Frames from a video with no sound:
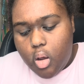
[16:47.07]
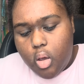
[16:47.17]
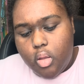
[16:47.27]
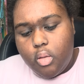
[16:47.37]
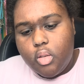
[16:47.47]

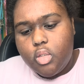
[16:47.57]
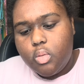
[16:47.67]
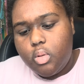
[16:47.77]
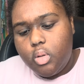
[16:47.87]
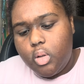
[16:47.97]
And then this
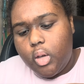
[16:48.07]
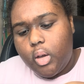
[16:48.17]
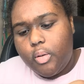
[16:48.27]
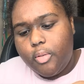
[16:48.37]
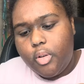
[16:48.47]
one I
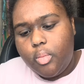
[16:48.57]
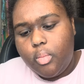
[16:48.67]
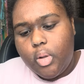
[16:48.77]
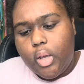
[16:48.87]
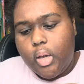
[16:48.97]
got for him,
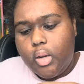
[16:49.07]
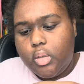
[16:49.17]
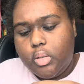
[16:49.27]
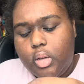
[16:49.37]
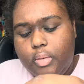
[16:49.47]
but I
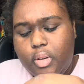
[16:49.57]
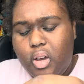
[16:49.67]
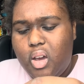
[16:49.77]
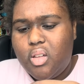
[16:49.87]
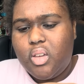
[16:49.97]

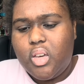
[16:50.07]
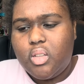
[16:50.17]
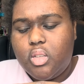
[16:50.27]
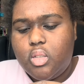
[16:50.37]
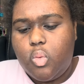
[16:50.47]
forgot how the heck
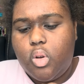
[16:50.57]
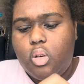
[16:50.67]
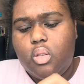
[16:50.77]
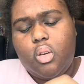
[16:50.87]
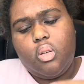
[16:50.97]
this went
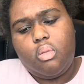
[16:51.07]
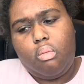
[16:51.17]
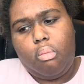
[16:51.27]
on though.